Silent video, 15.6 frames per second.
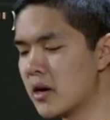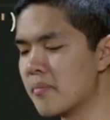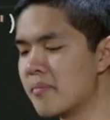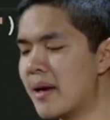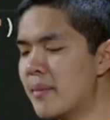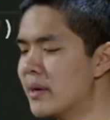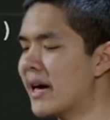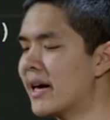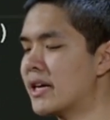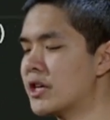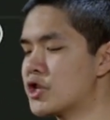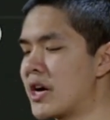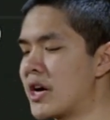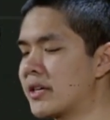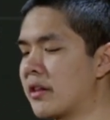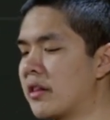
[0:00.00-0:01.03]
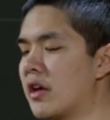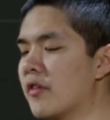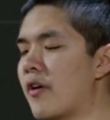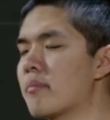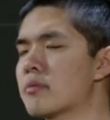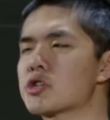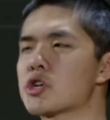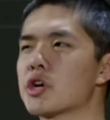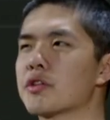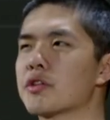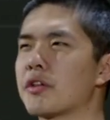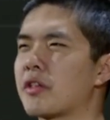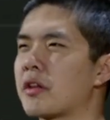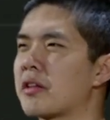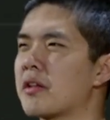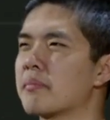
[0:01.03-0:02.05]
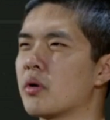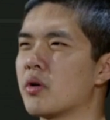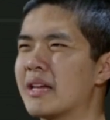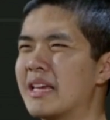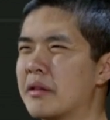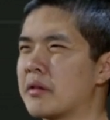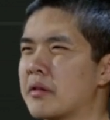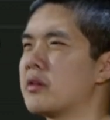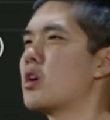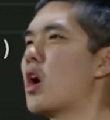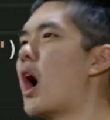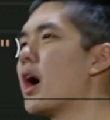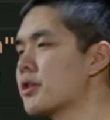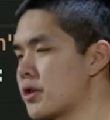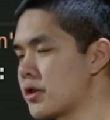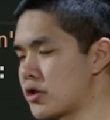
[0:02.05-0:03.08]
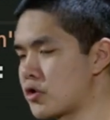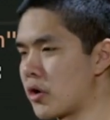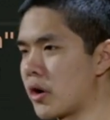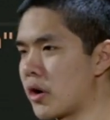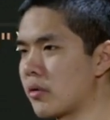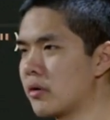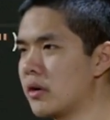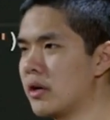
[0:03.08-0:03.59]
maybe I can check to see if I'm sure that the symbol is not true.